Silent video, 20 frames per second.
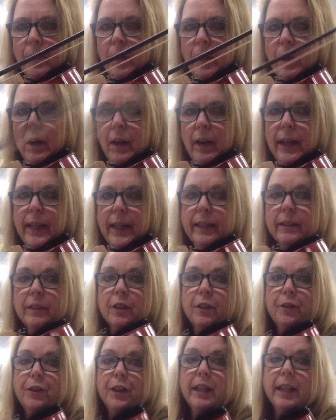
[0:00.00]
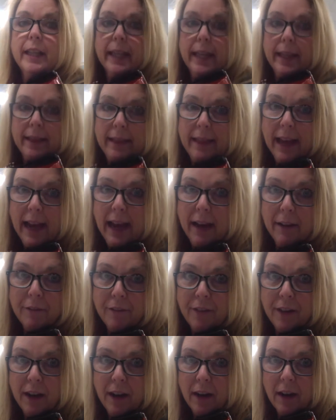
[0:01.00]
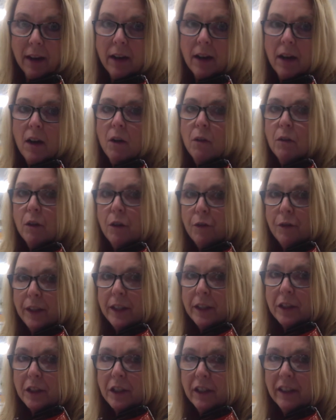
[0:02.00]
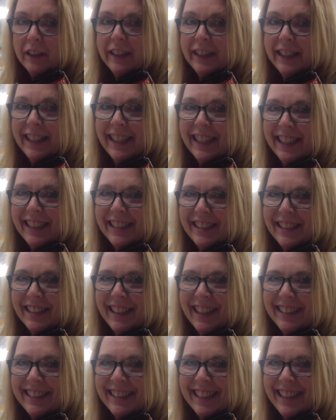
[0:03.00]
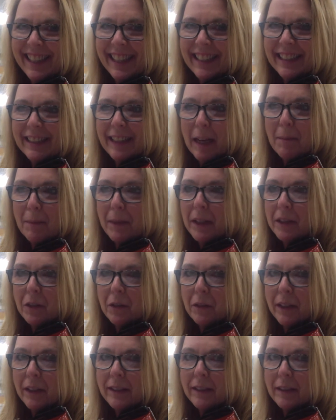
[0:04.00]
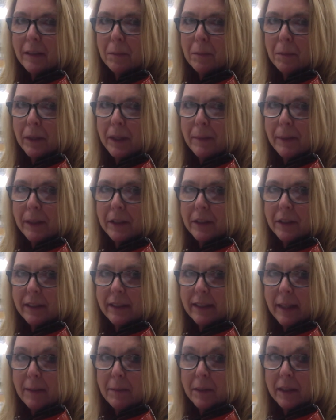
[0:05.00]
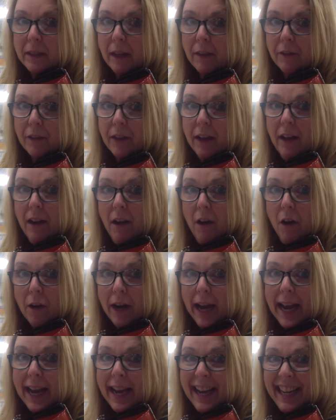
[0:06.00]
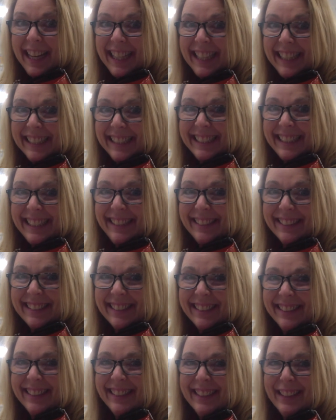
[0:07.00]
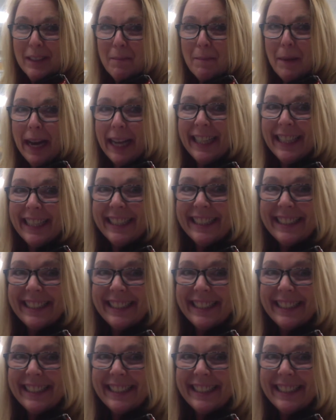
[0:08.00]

Alright, so if you can get that far, we'll finish learning it at your lesson next time because the rest is pretty much the same stuff. Okay? See you soon. Bye.